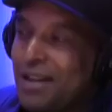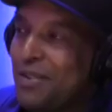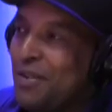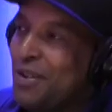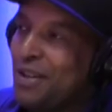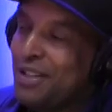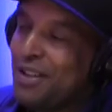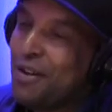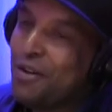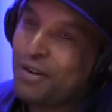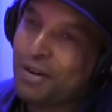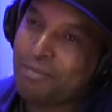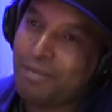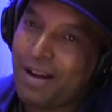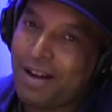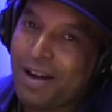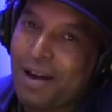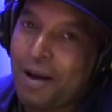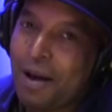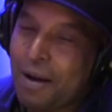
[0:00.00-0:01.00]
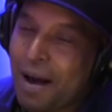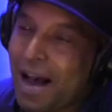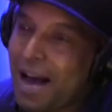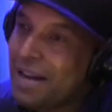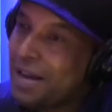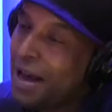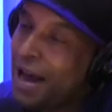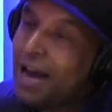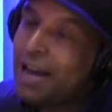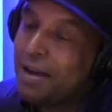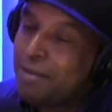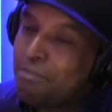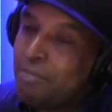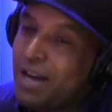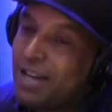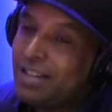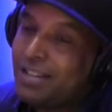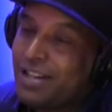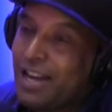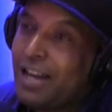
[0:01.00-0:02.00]
doing yeah, the yoga. Don't, don't do the yoga. I, yeah. I am
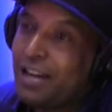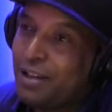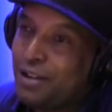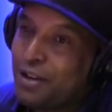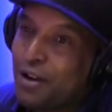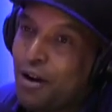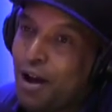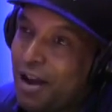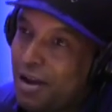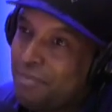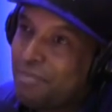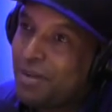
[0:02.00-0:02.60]
meditating though. I am